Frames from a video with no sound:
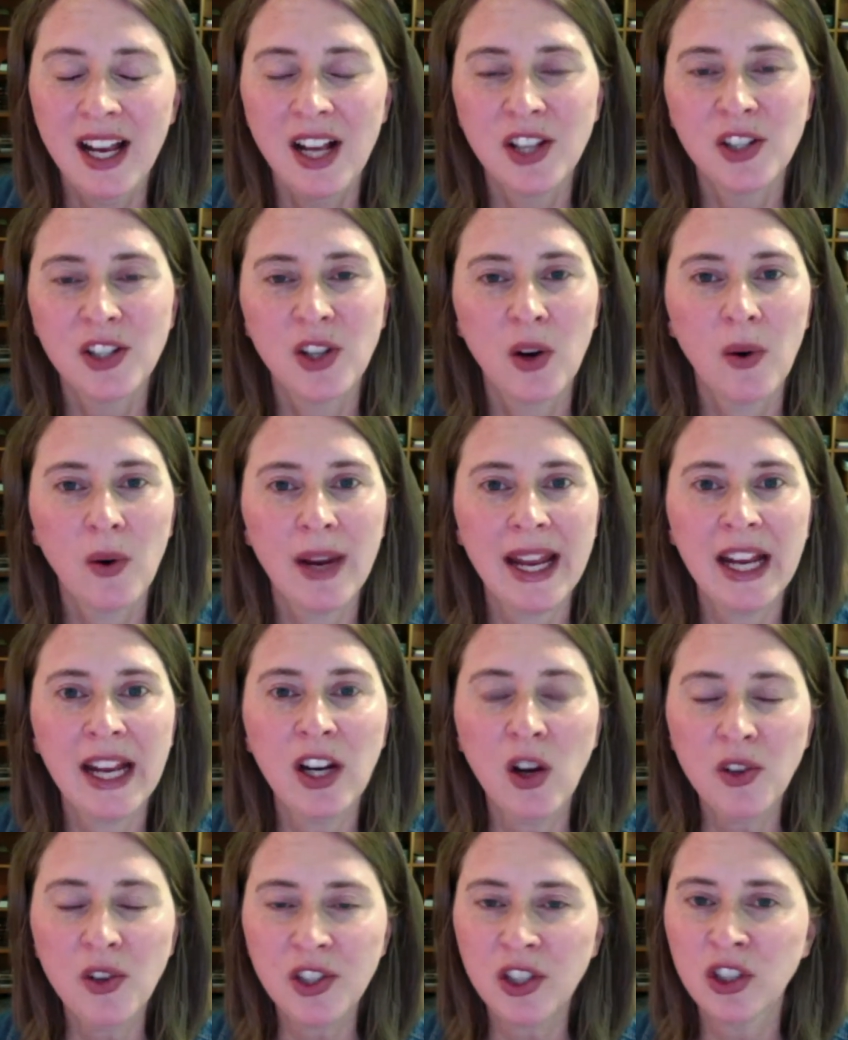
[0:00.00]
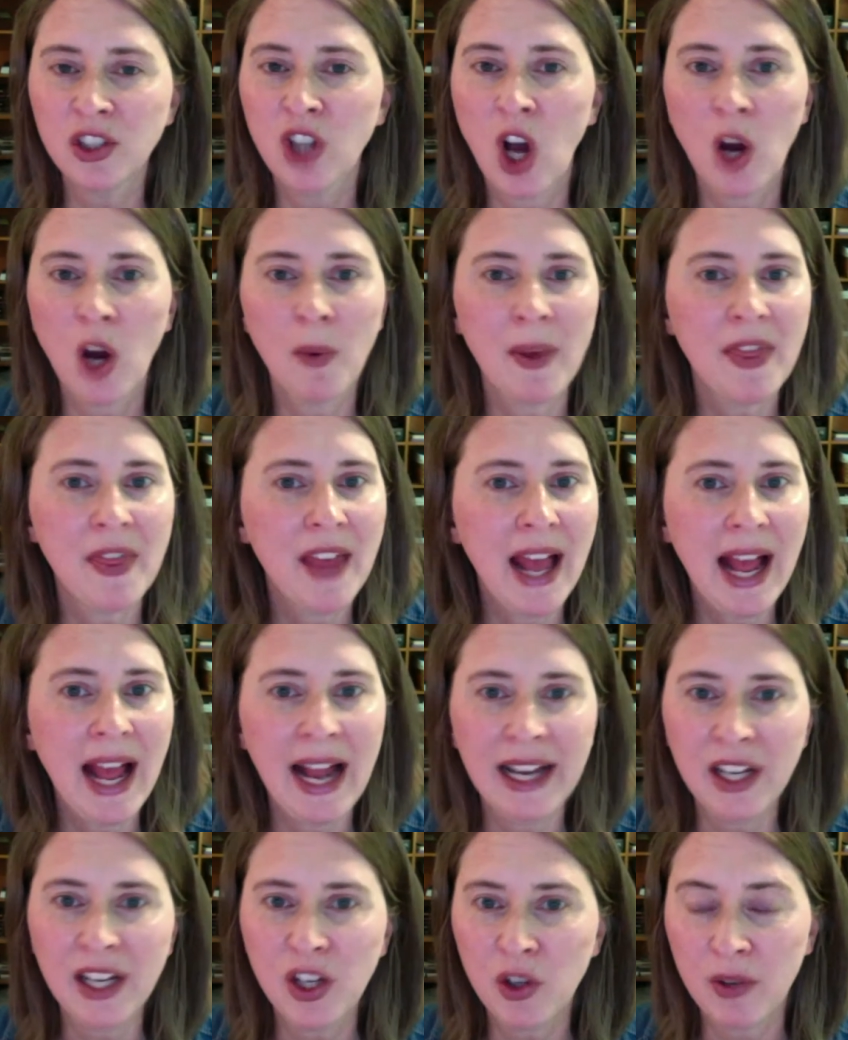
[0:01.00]
So it goes along with
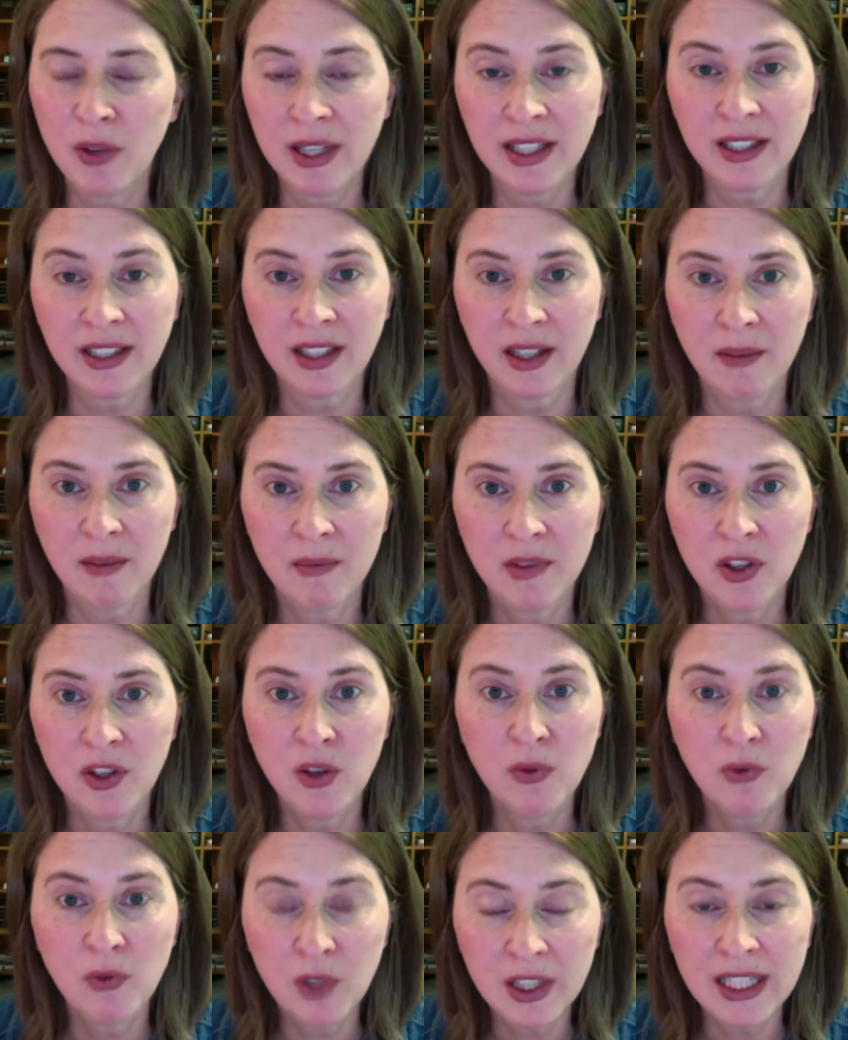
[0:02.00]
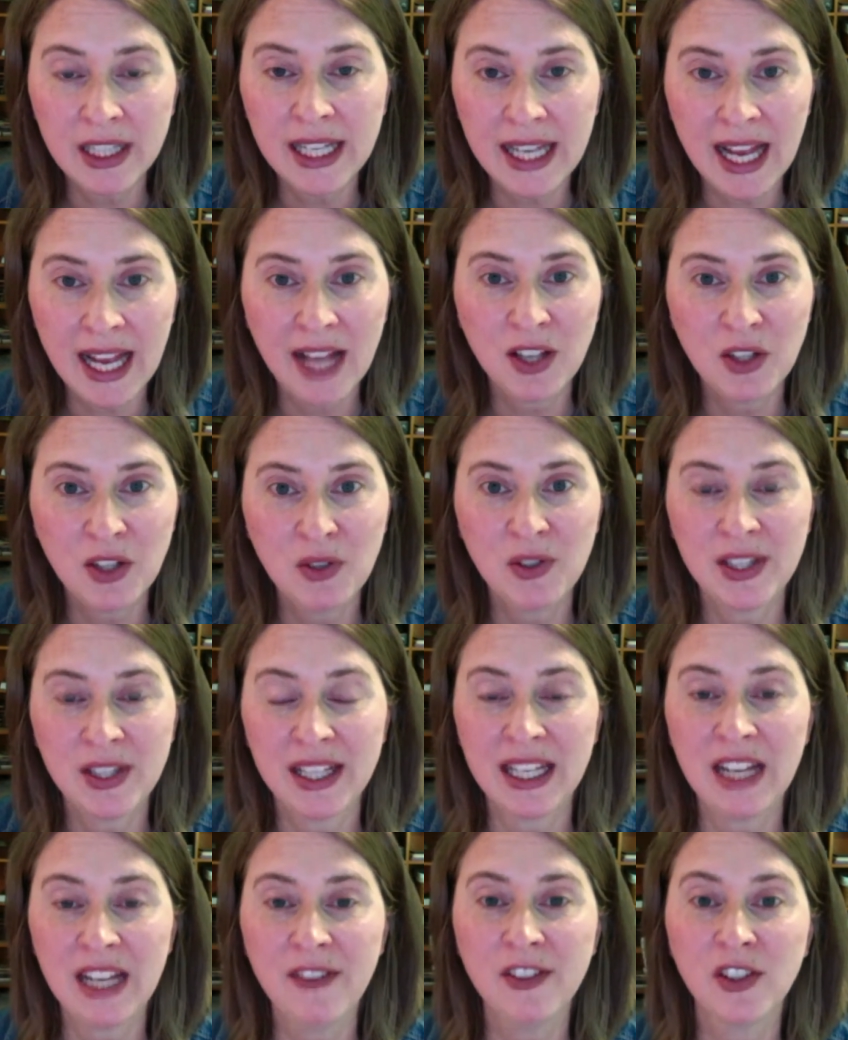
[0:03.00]
any curriculum. You really can use it,
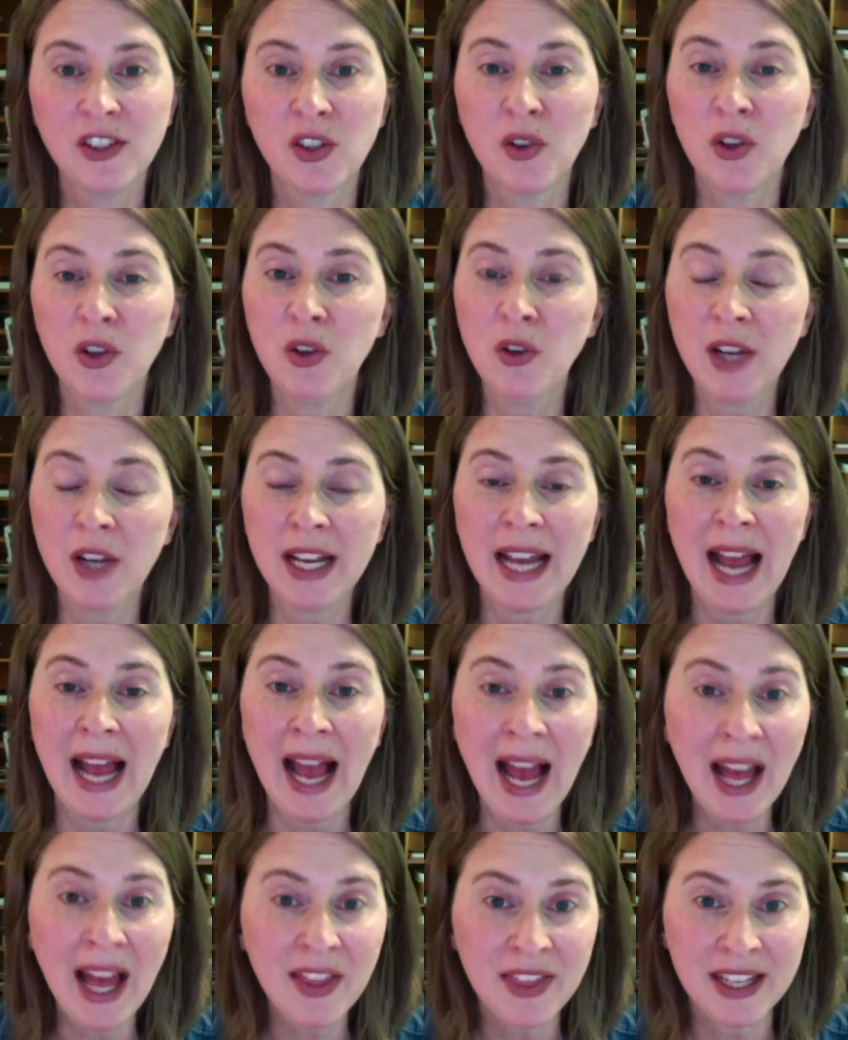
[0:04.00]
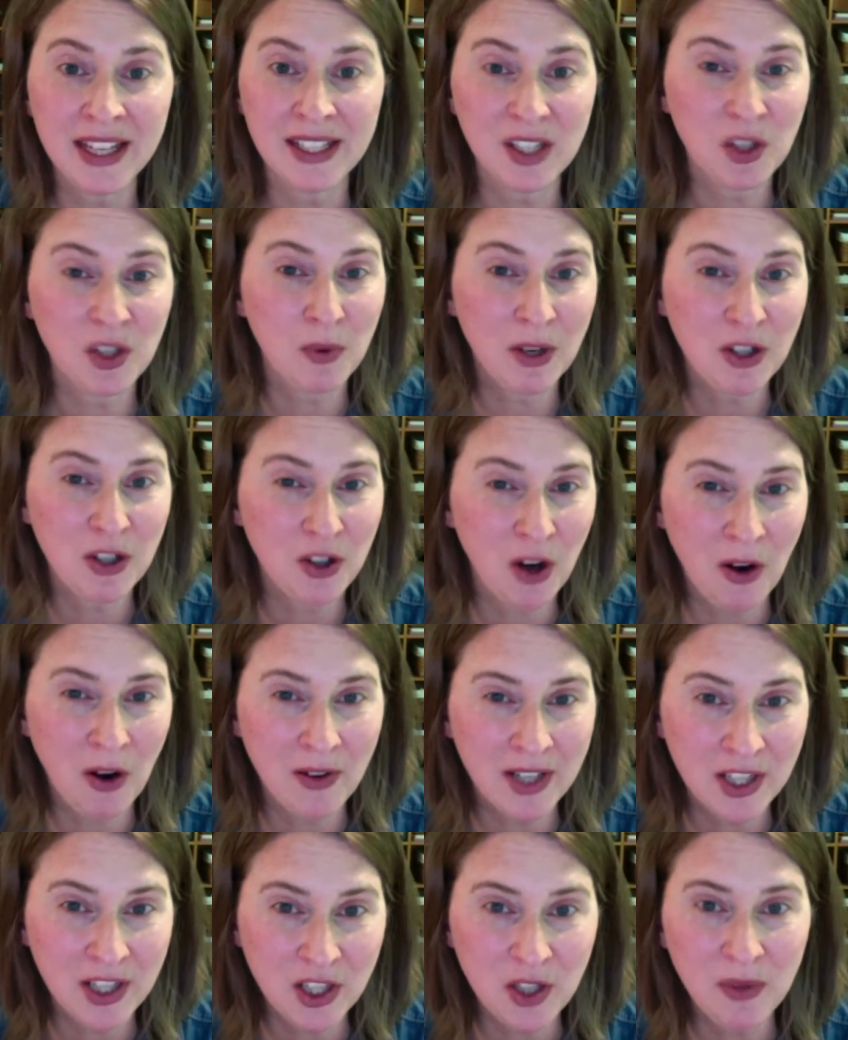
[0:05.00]
even so you can add this to what you're
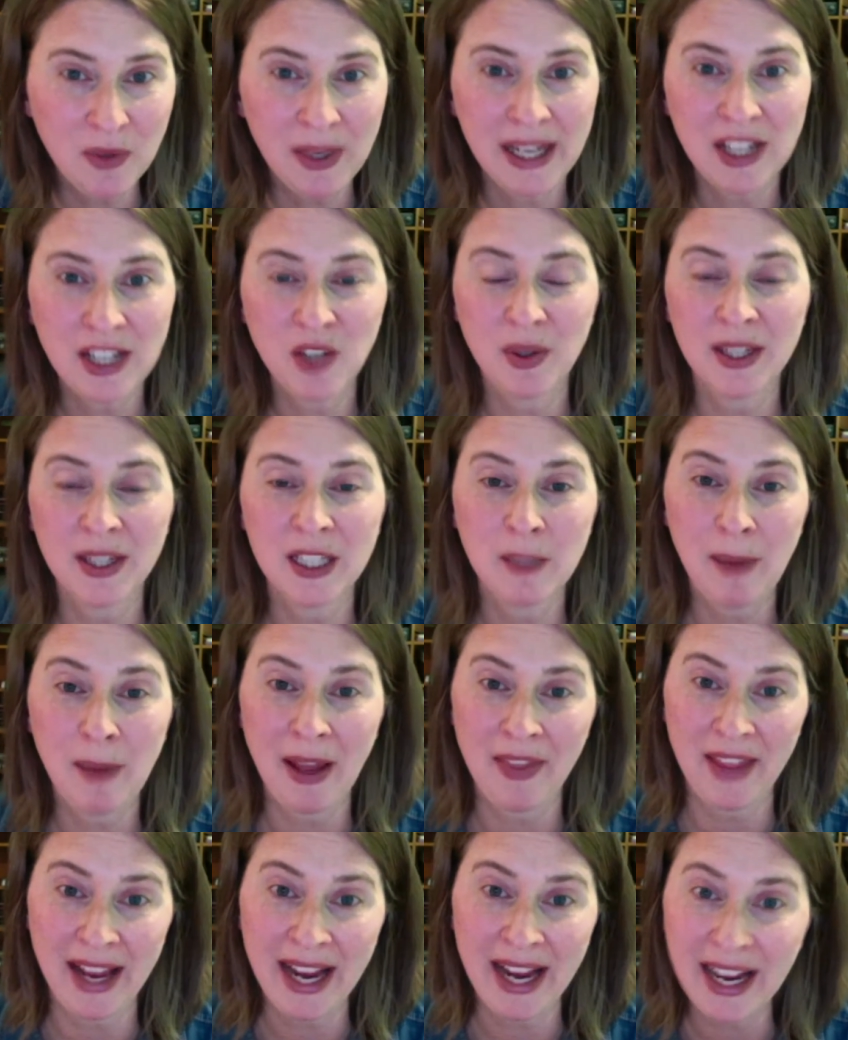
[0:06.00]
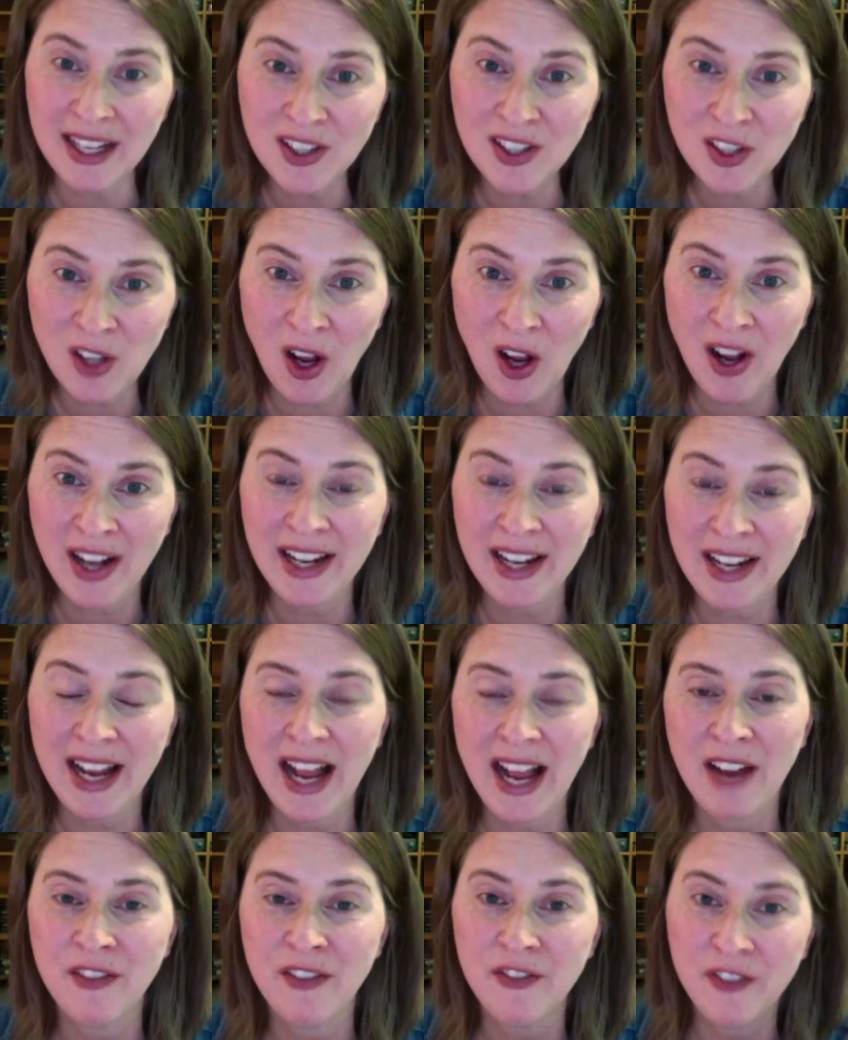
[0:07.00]
already doing to expand the hands-on
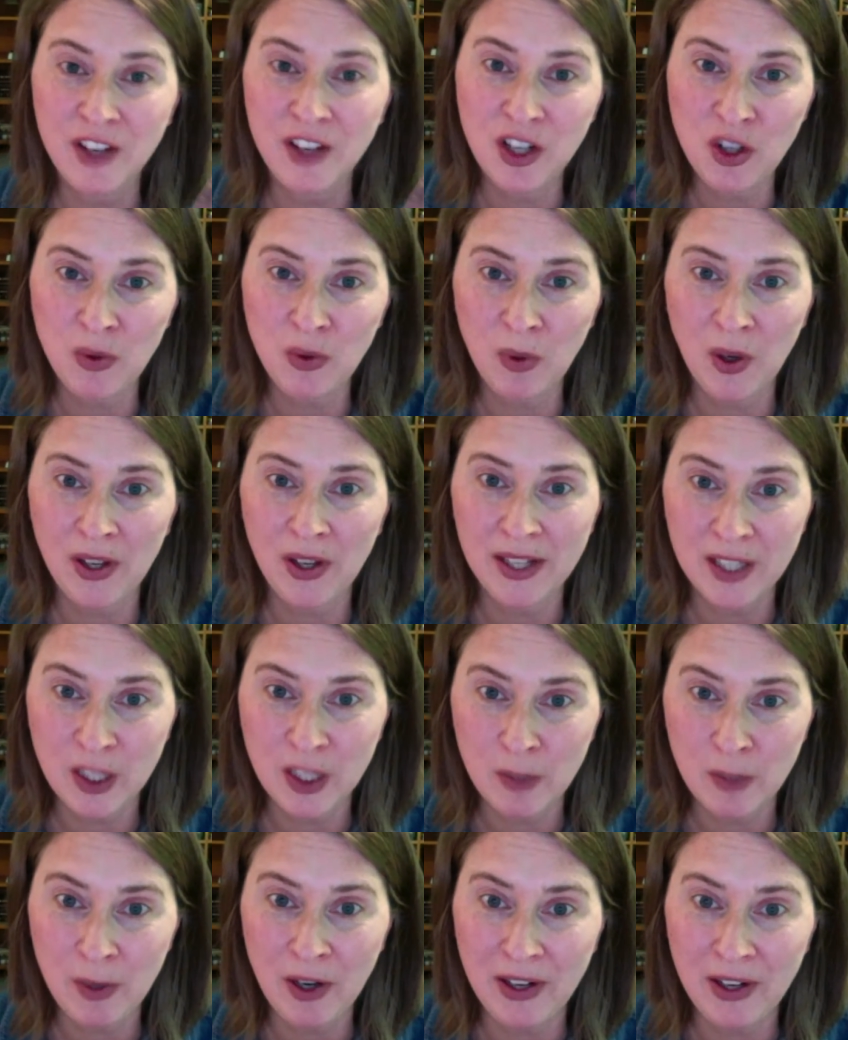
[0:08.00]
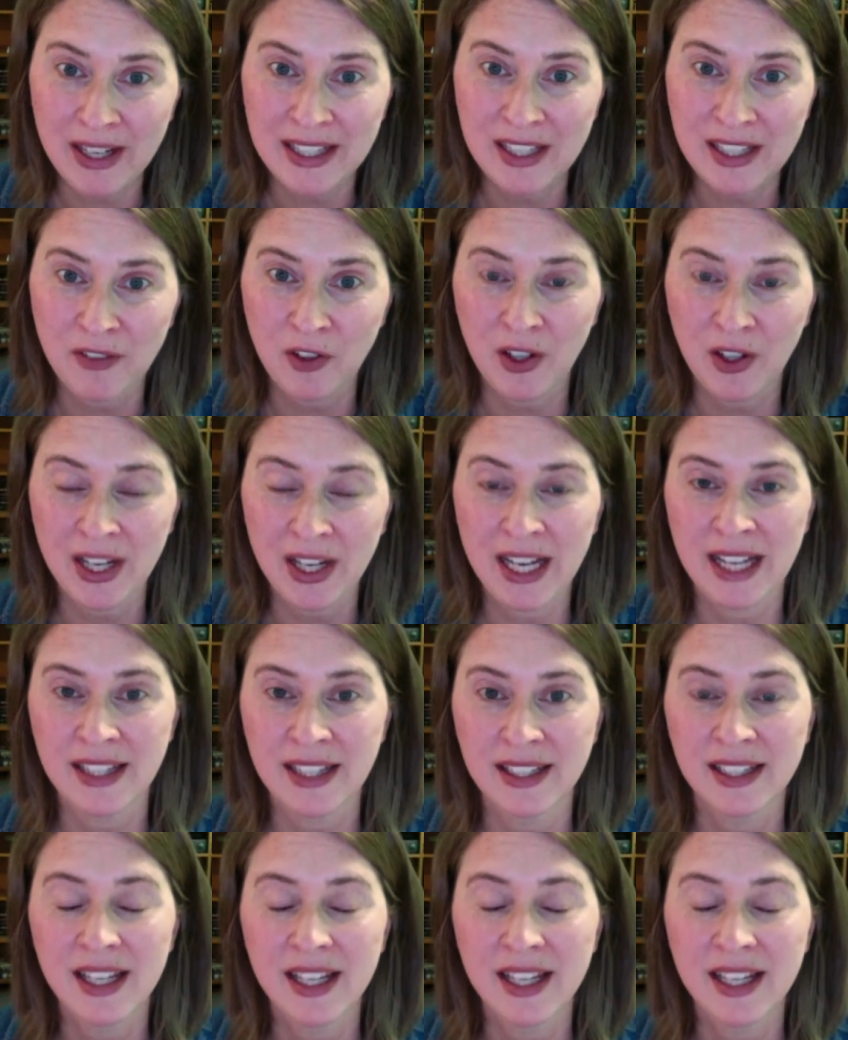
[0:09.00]
and visual experience of your kids.